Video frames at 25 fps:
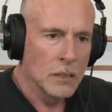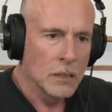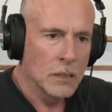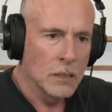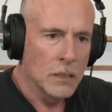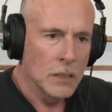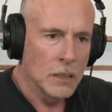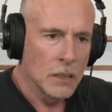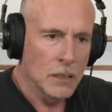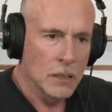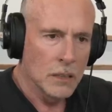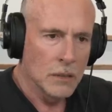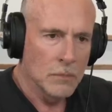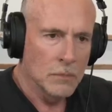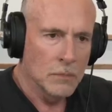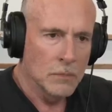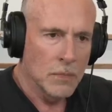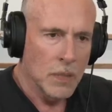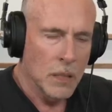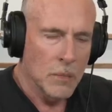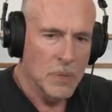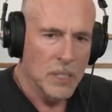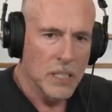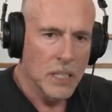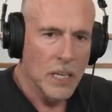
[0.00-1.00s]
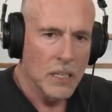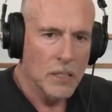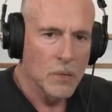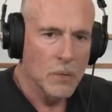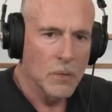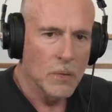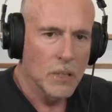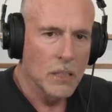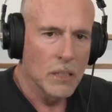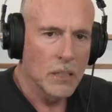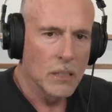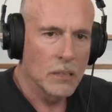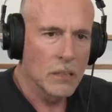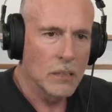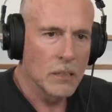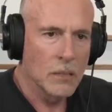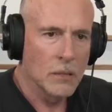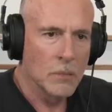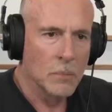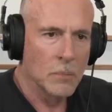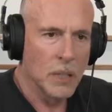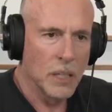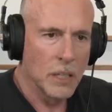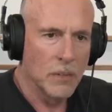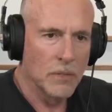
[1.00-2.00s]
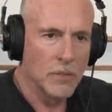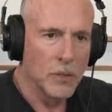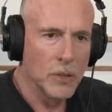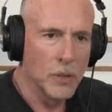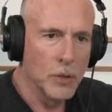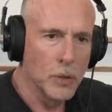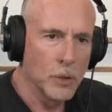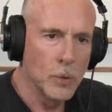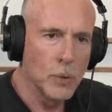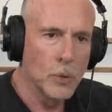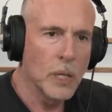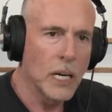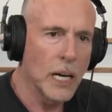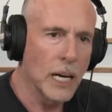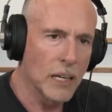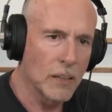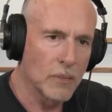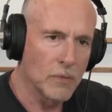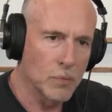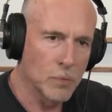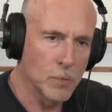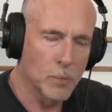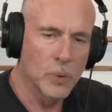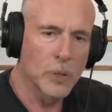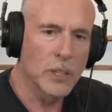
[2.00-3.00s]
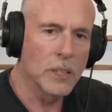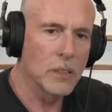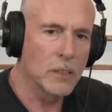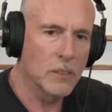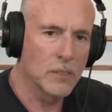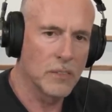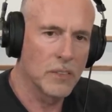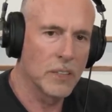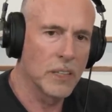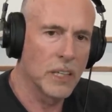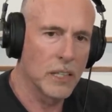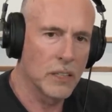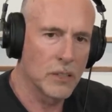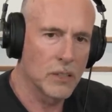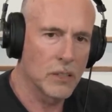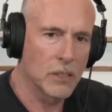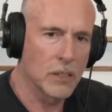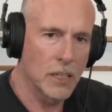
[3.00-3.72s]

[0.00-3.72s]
obsessed with it. But if you have real financial